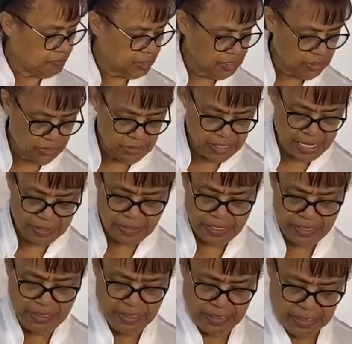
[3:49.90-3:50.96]
So you got
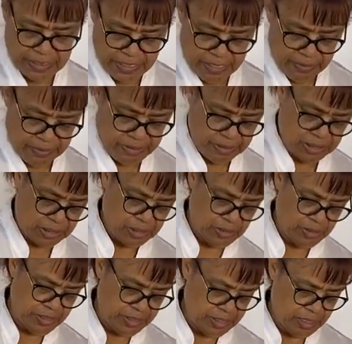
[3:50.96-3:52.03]
that in there. Now just stir
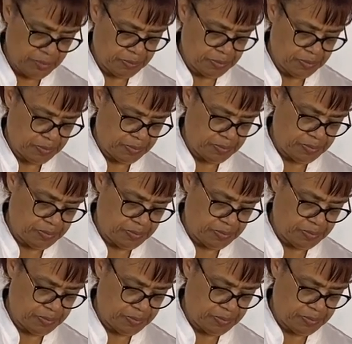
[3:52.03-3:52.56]
it up.